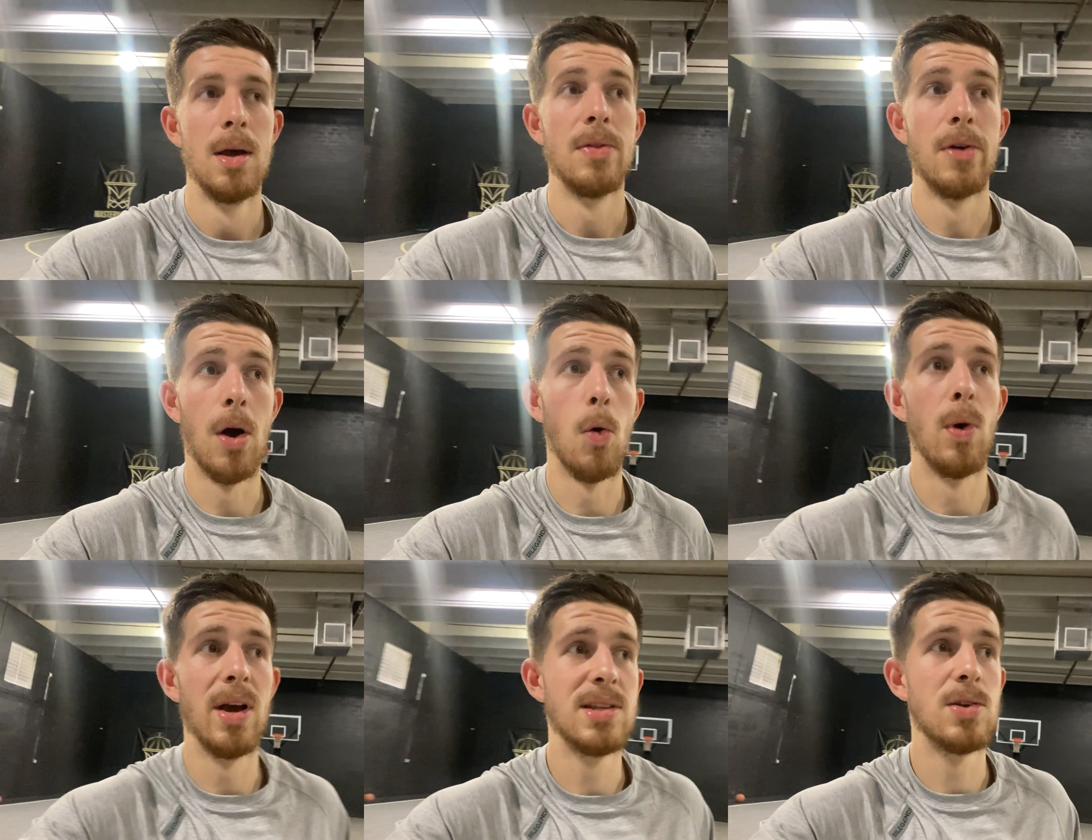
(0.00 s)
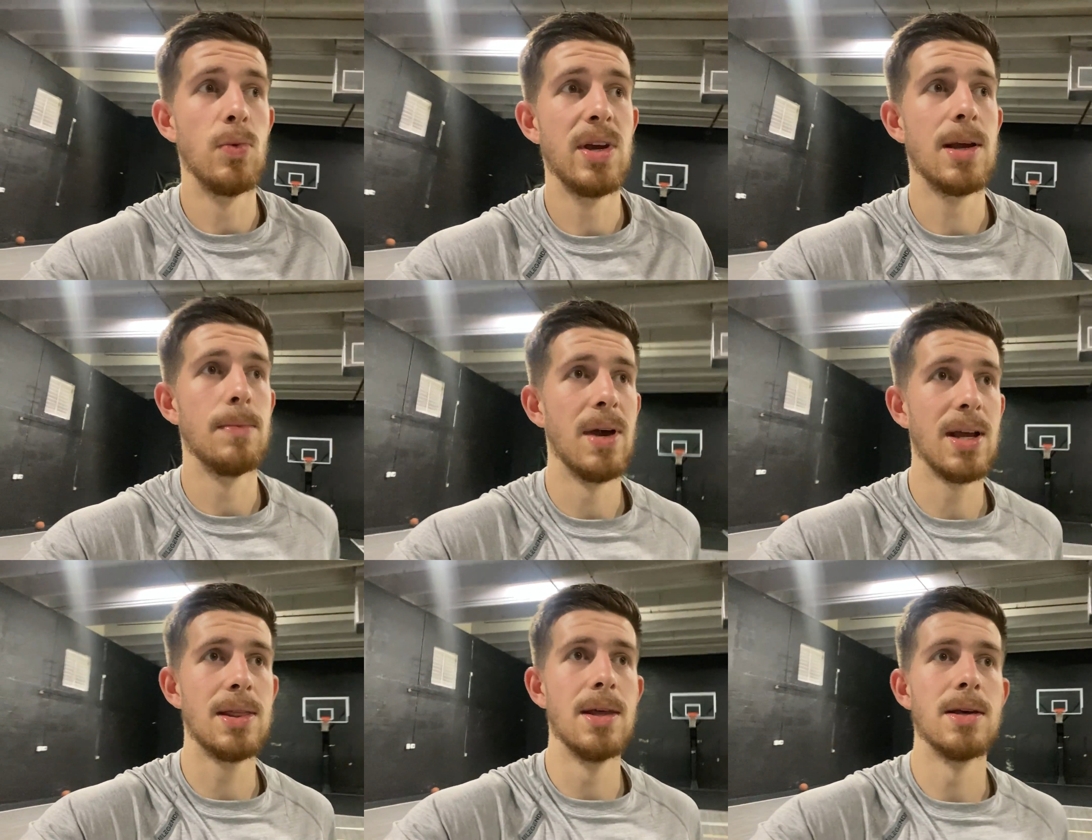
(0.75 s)
There are ways that we can
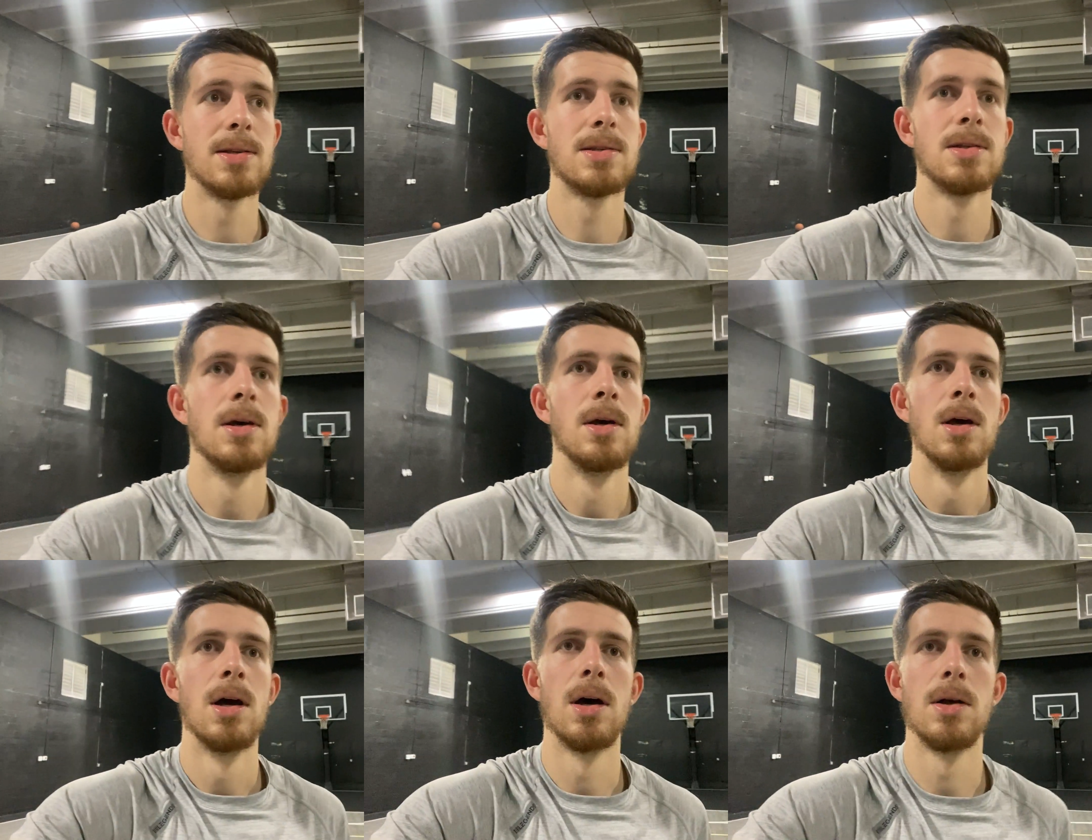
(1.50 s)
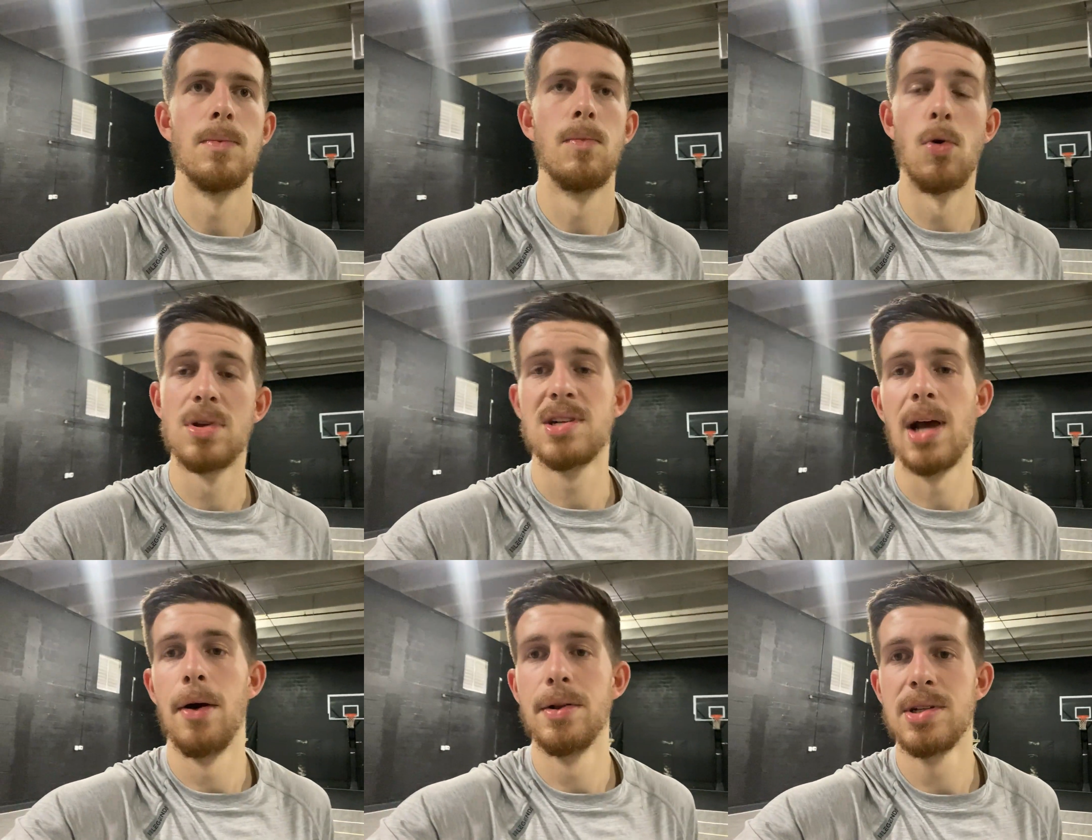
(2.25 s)
make this more
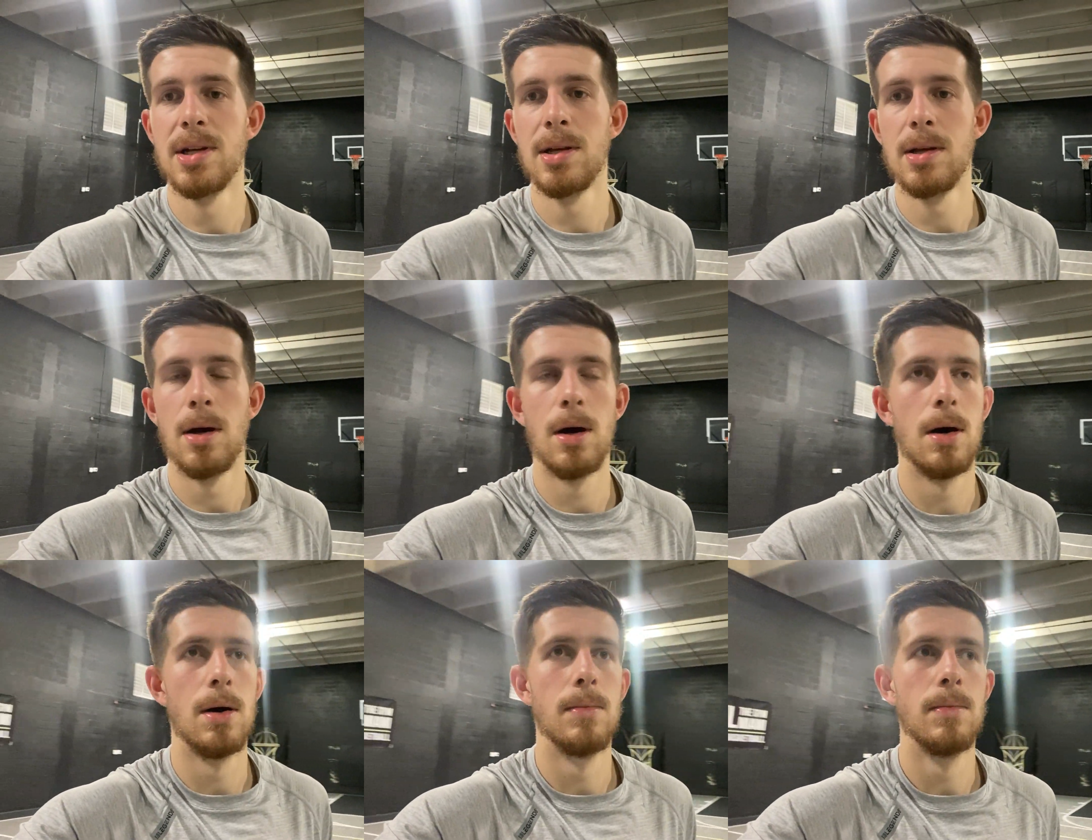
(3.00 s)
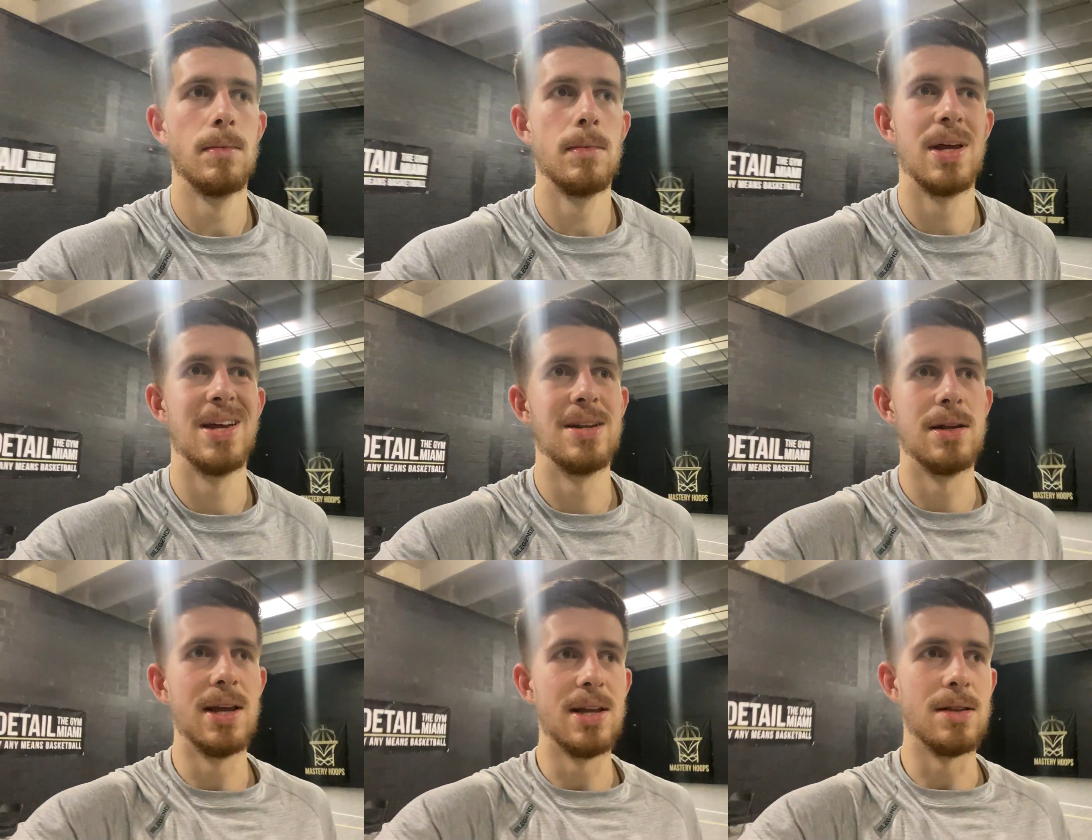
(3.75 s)
challenging
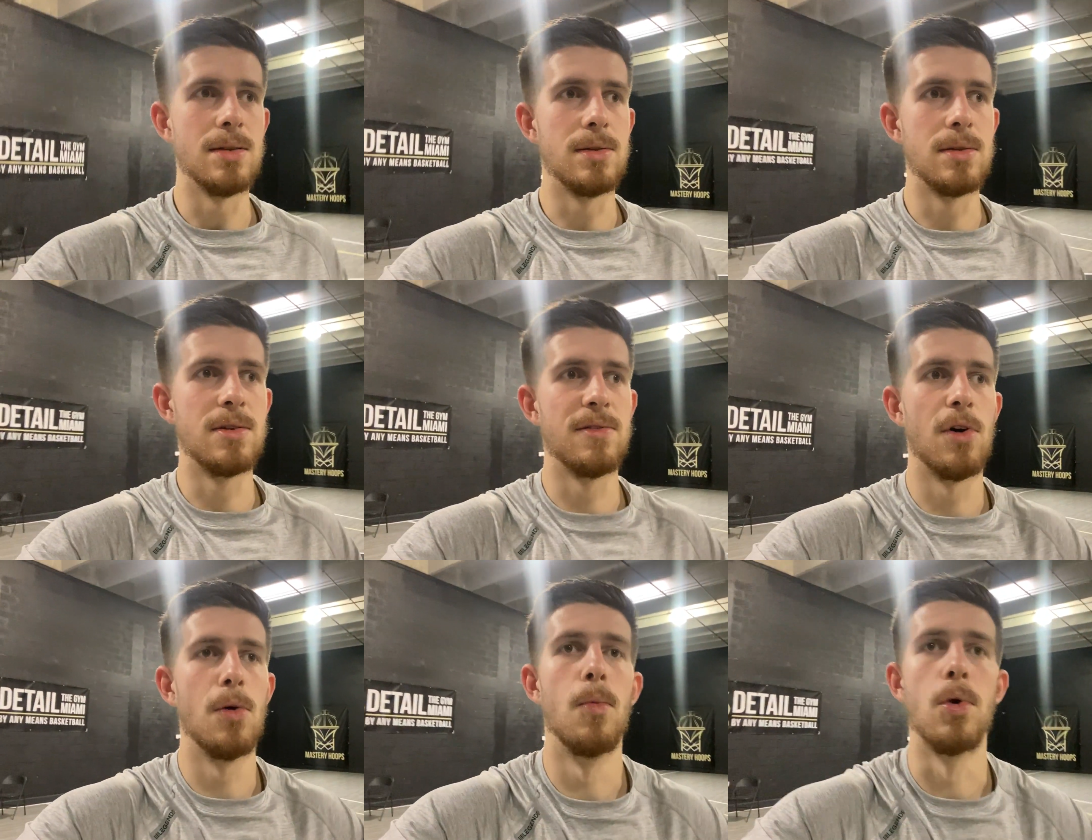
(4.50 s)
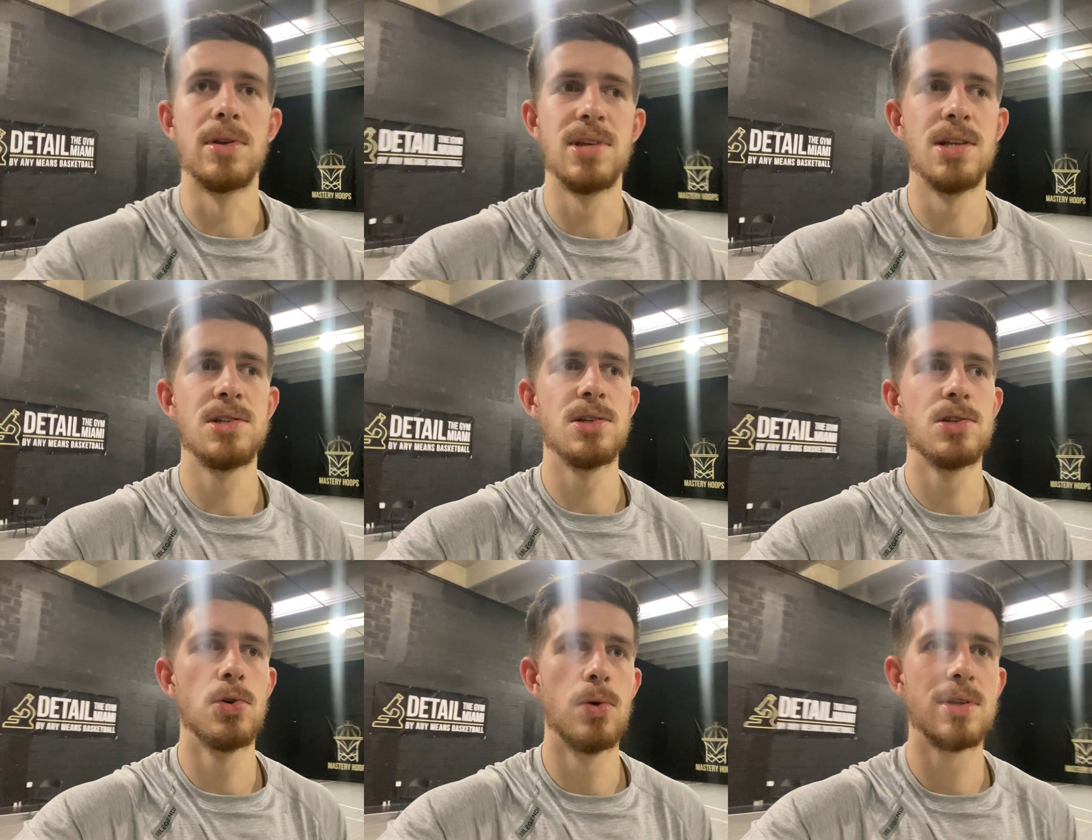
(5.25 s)
and devote more
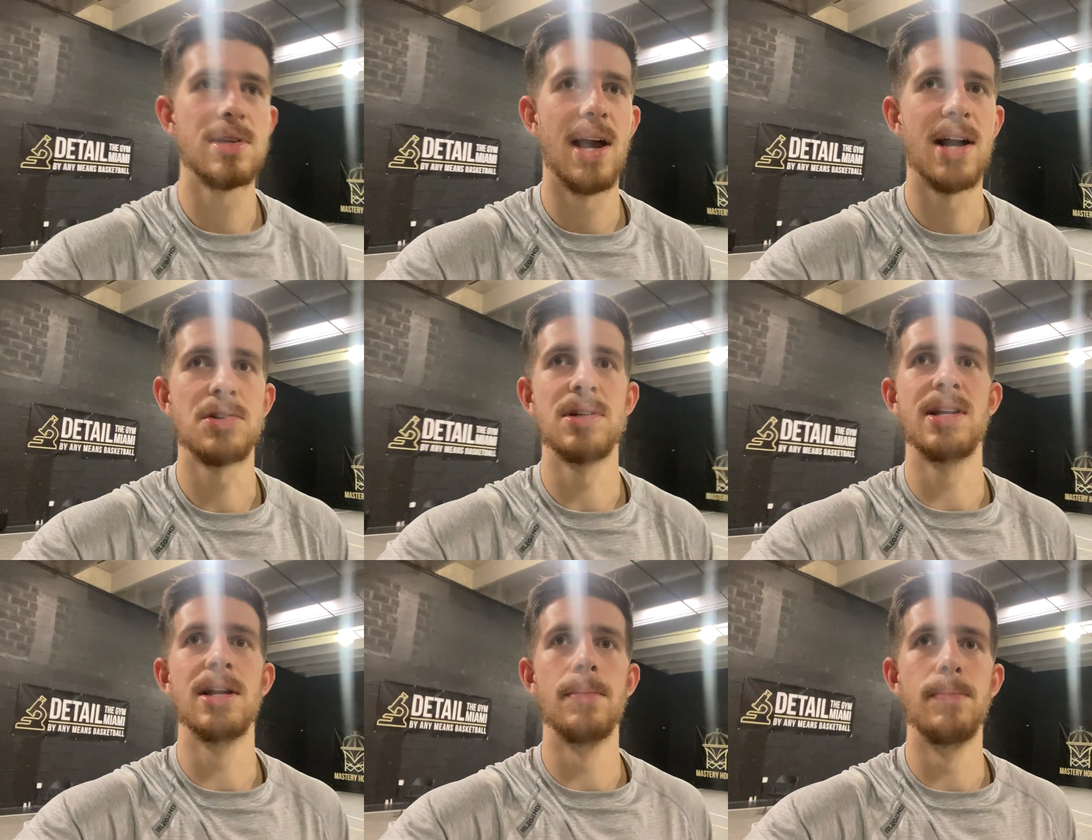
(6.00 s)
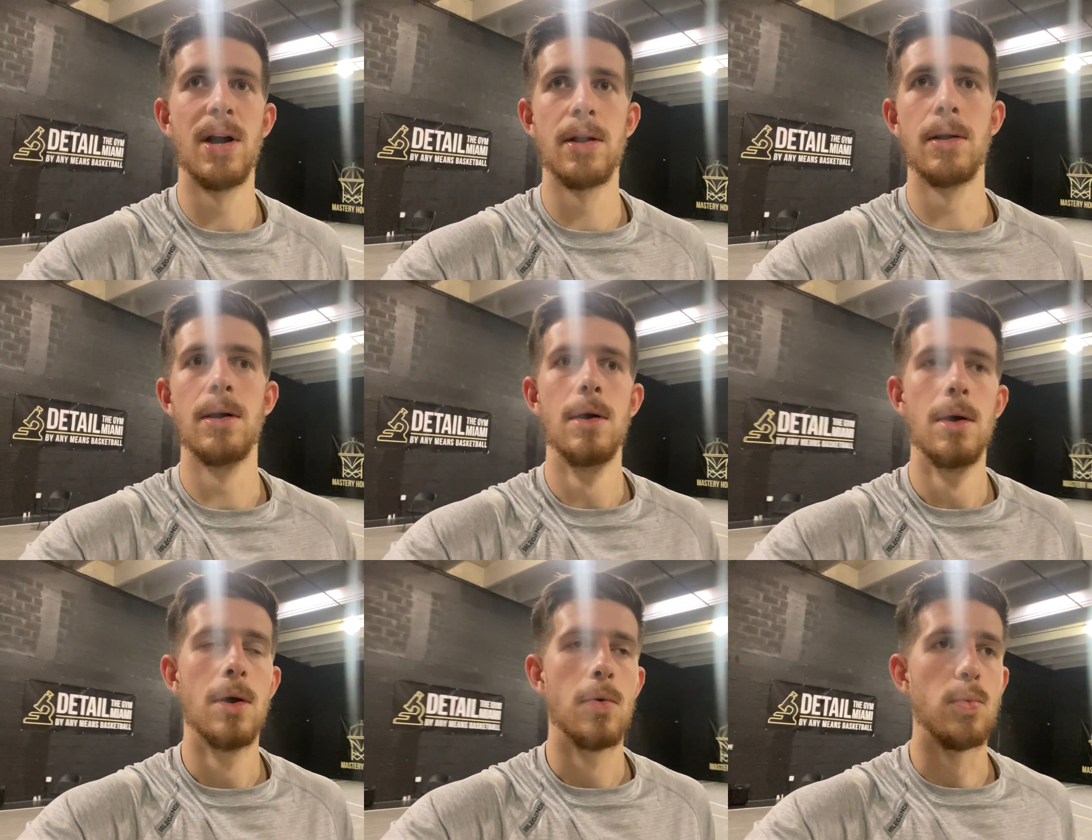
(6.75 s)
attention to it to actually get a better
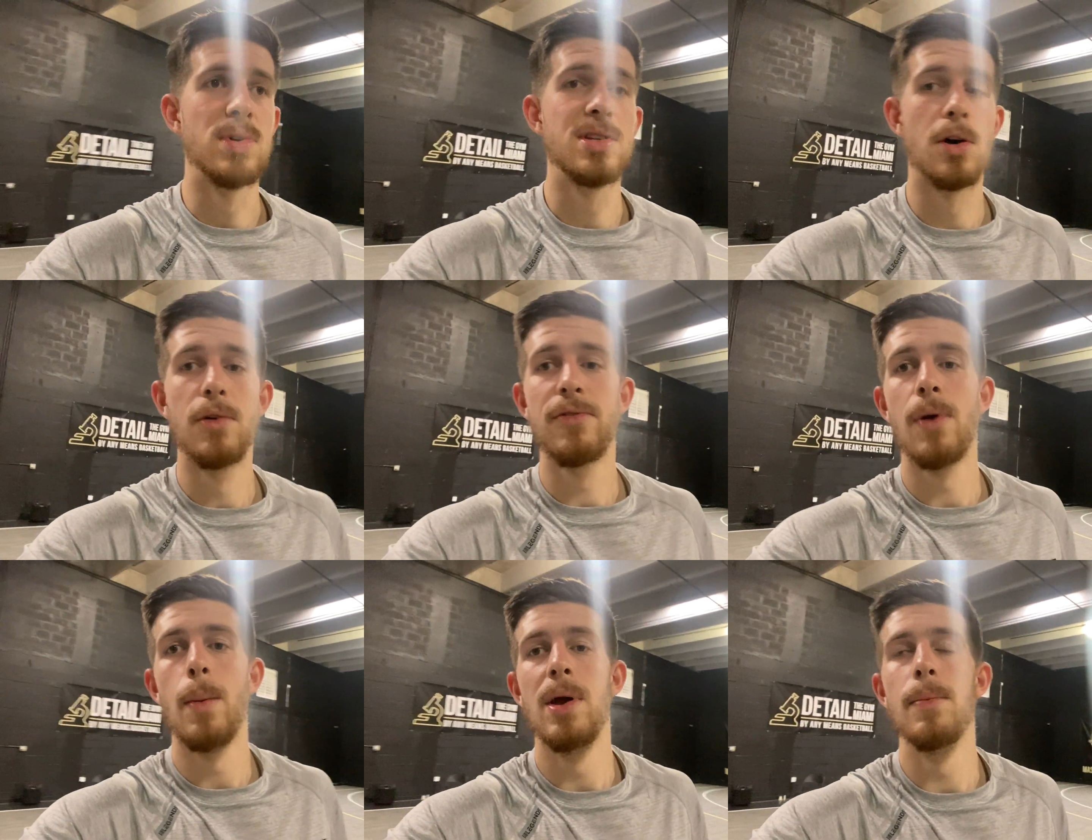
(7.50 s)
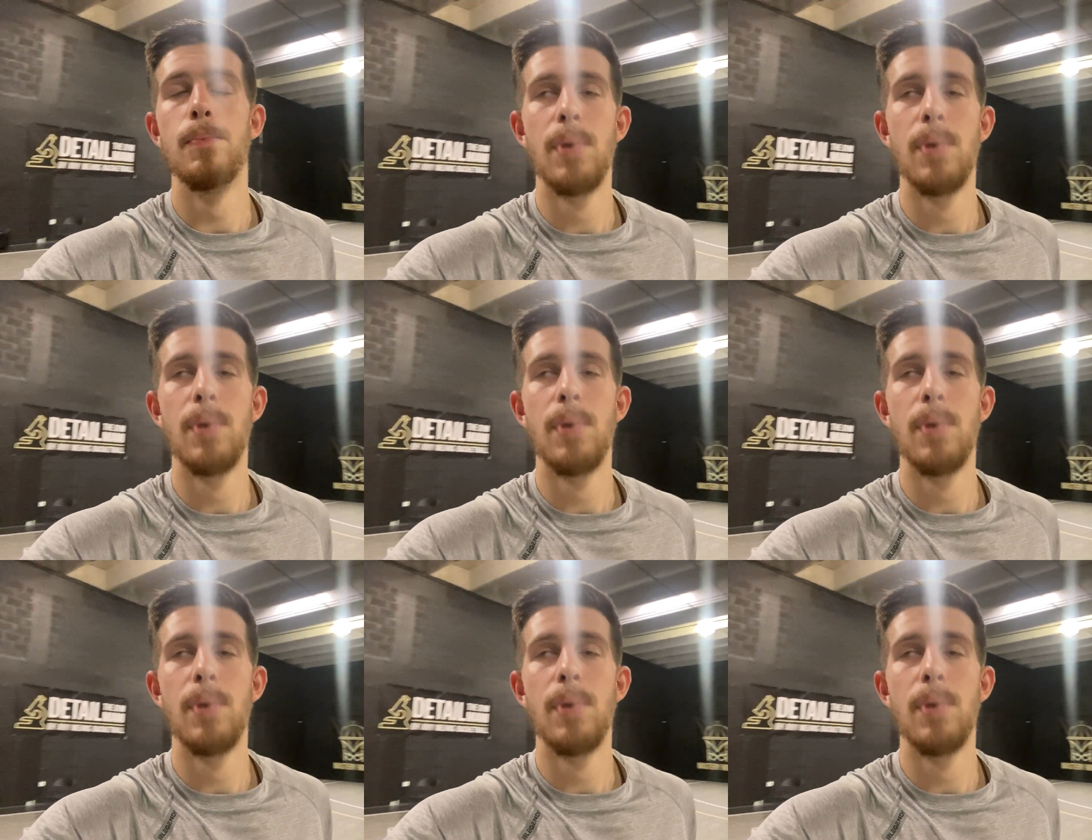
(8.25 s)
result from it.